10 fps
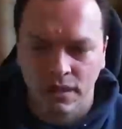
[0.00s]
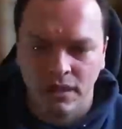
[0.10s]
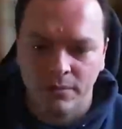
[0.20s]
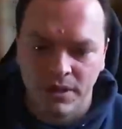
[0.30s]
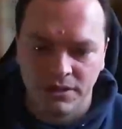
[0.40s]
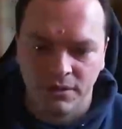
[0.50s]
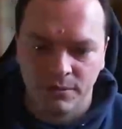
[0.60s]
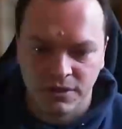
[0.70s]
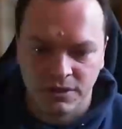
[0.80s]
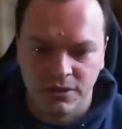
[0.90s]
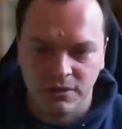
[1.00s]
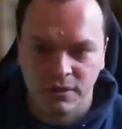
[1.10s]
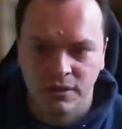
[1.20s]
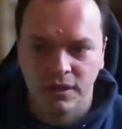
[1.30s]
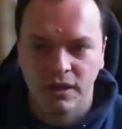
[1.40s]
and that position
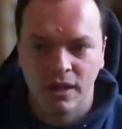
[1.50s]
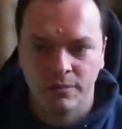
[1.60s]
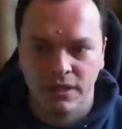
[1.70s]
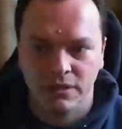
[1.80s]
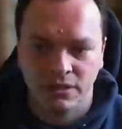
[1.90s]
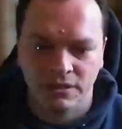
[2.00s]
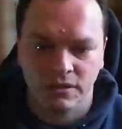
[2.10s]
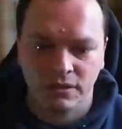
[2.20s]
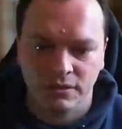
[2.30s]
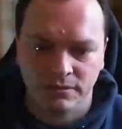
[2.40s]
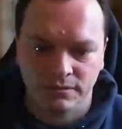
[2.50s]
can be adjusted.